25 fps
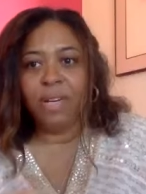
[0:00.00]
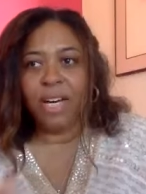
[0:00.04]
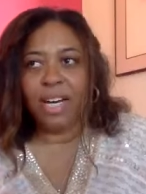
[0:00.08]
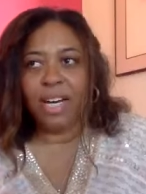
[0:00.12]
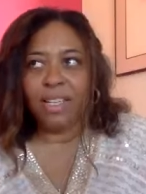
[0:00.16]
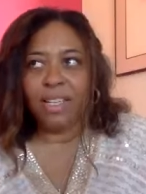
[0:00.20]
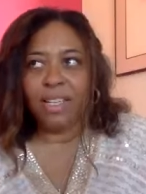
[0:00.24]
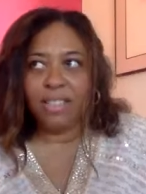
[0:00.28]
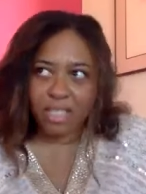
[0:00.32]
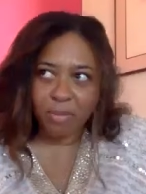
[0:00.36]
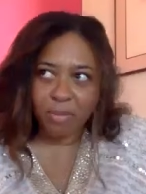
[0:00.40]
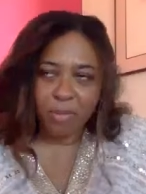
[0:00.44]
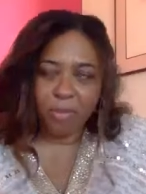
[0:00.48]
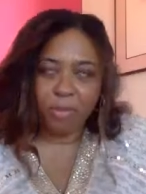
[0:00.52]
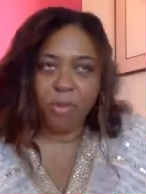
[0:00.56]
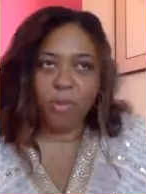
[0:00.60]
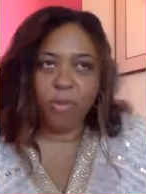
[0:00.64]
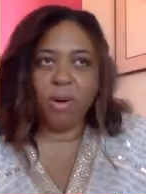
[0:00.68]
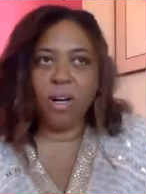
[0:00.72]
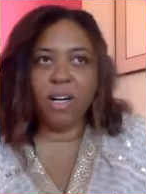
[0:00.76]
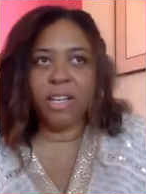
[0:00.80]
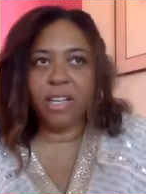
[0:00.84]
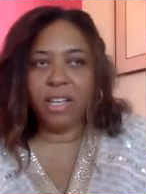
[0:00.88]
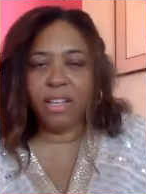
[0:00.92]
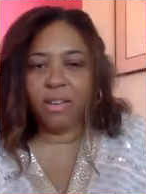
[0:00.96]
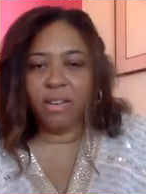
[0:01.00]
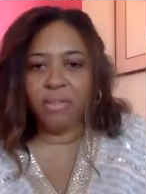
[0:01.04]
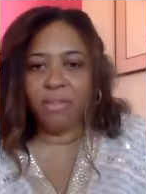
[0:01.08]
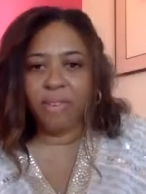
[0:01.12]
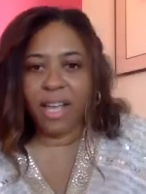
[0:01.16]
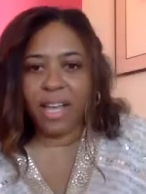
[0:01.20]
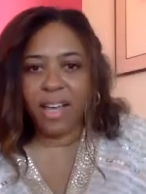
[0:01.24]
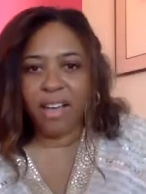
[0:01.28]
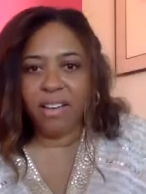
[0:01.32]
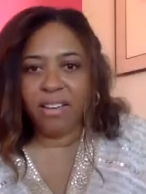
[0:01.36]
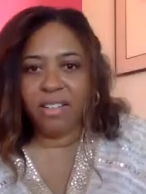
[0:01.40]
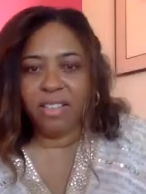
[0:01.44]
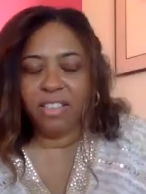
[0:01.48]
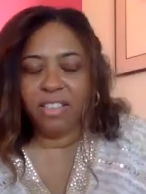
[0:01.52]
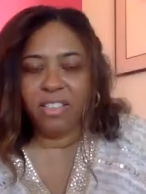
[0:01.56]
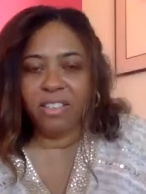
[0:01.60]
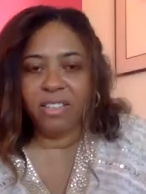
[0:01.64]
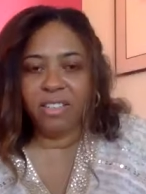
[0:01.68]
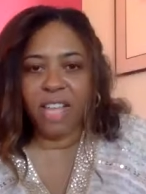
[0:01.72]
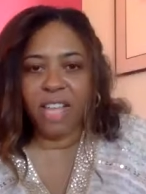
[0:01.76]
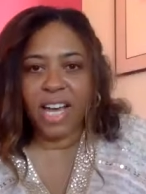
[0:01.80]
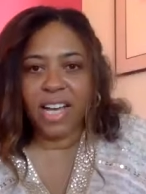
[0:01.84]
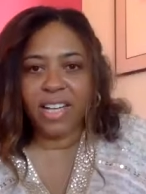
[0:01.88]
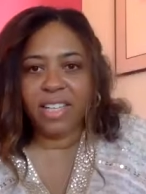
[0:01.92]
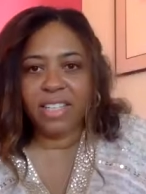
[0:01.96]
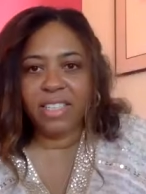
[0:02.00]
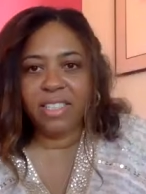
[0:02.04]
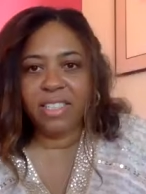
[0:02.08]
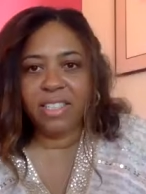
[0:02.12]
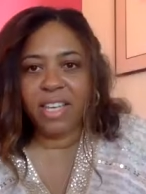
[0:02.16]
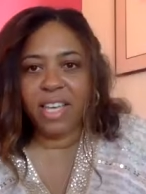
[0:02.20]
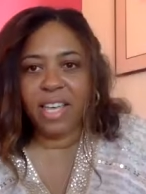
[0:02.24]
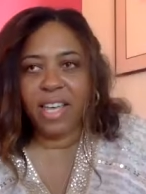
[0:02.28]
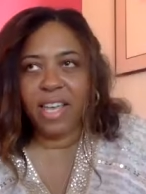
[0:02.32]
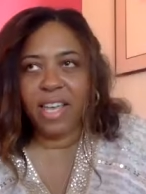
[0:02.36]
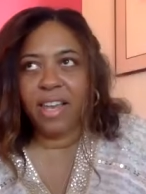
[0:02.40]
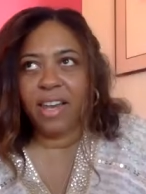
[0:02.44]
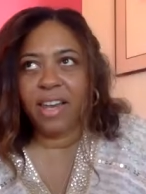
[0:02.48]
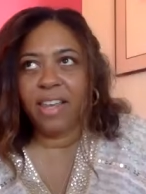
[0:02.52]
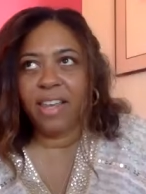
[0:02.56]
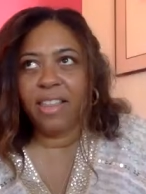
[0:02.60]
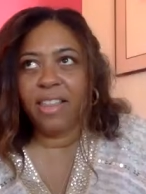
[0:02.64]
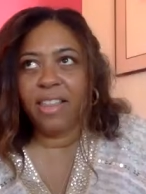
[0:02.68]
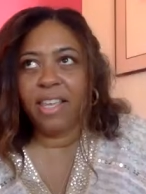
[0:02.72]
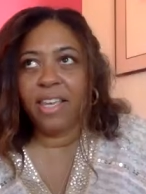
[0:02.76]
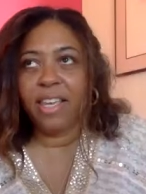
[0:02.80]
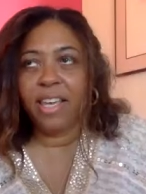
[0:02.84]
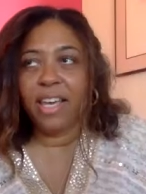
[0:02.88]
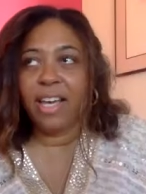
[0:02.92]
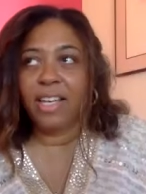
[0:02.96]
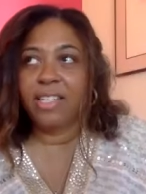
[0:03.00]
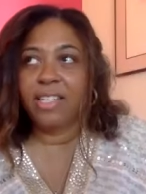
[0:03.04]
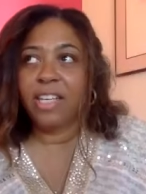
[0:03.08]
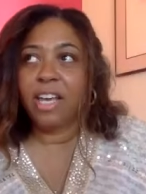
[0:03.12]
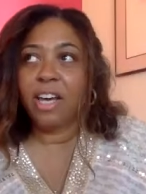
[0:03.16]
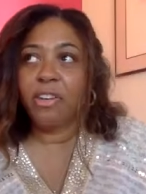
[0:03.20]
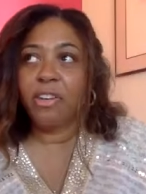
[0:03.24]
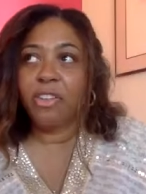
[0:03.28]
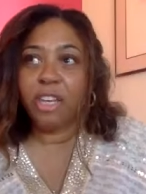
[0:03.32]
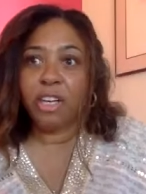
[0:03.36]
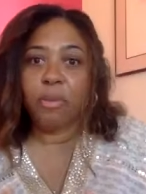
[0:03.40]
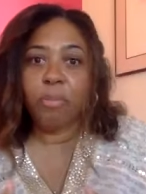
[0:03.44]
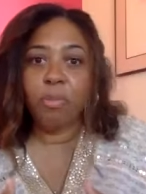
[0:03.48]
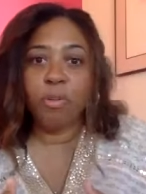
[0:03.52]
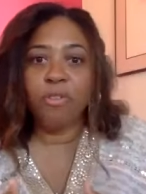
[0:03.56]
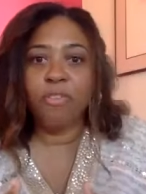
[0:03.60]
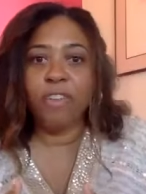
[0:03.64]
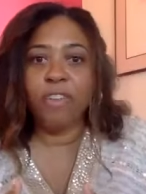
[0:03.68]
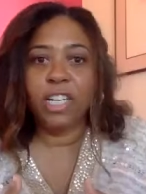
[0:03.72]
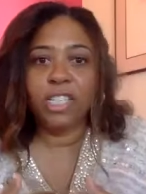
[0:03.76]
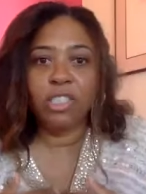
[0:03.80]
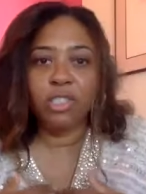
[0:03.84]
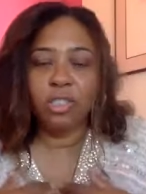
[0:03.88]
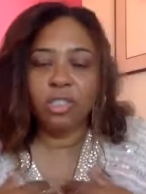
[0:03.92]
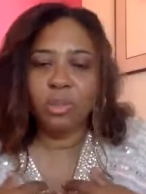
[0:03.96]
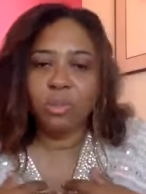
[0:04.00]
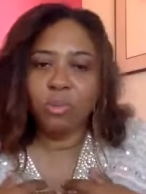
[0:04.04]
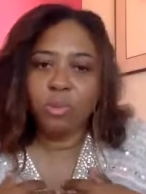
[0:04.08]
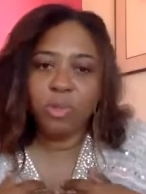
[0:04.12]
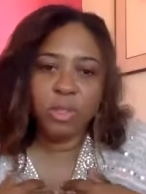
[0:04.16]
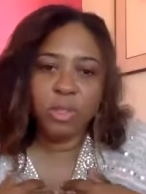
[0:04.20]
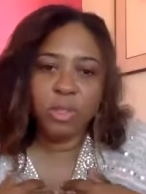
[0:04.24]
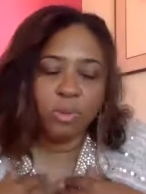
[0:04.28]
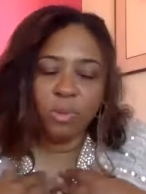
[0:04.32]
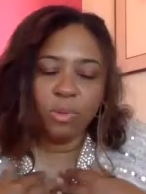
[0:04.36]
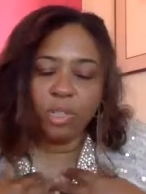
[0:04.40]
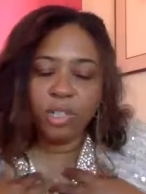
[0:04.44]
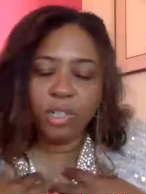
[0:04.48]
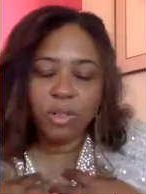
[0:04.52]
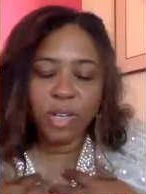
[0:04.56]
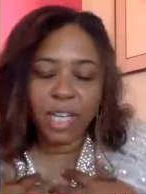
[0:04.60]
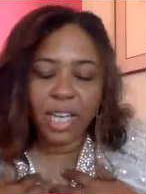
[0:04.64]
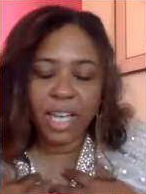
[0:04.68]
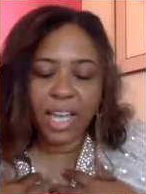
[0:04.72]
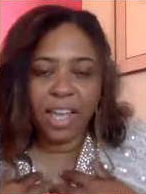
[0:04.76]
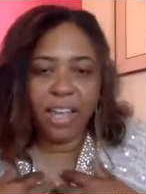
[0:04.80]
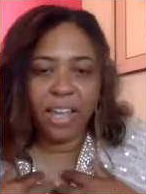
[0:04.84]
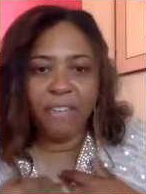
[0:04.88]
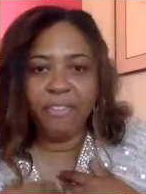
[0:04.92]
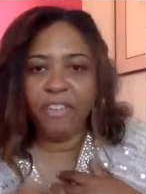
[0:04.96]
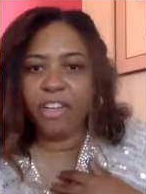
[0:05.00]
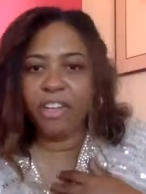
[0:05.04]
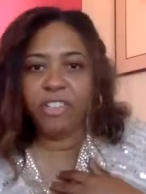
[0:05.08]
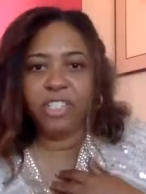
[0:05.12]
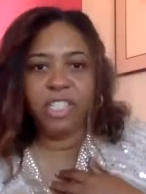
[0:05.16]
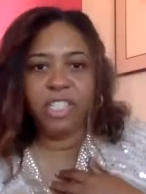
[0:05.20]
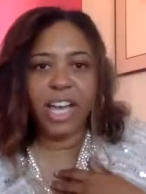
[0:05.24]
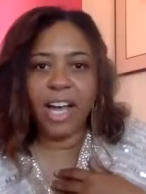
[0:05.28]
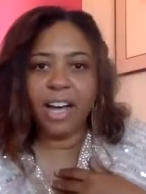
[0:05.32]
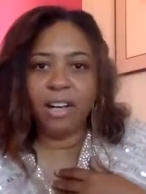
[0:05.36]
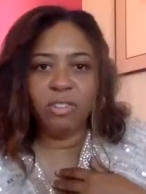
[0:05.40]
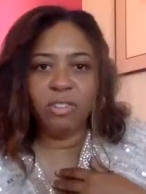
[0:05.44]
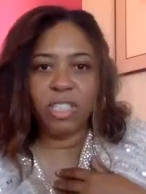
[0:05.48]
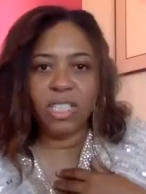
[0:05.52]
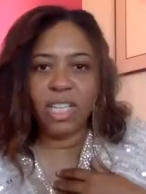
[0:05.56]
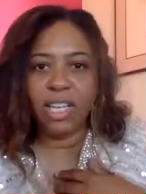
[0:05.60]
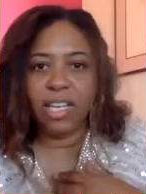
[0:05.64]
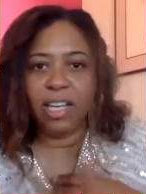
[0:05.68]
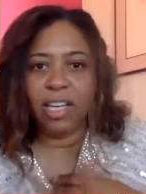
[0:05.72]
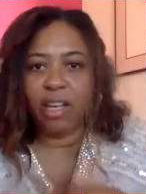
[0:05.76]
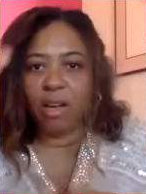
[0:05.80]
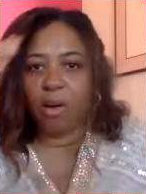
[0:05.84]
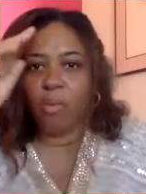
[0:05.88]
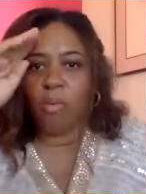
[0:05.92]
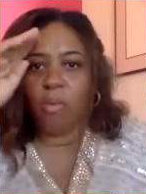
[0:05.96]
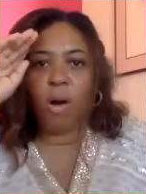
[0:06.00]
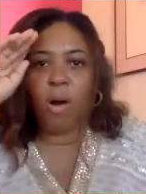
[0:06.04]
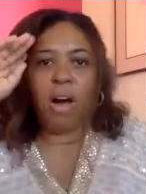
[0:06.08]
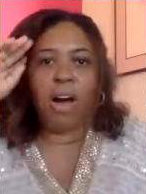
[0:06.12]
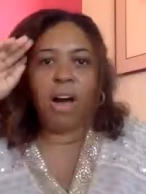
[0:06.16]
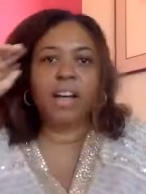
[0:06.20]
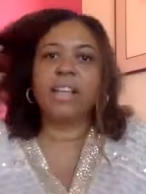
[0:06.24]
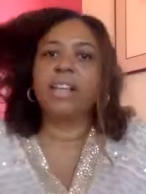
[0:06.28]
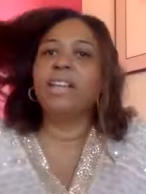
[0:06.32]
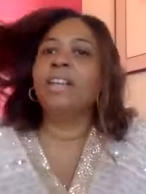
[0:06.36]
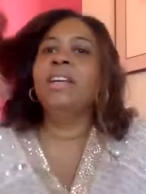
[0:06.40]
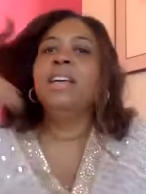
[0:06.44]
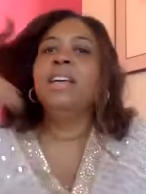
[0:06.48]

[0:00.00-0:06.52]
I see people walking around a little lax, and I think as healthcare professionals, we're, we're okay if you're out taking a walk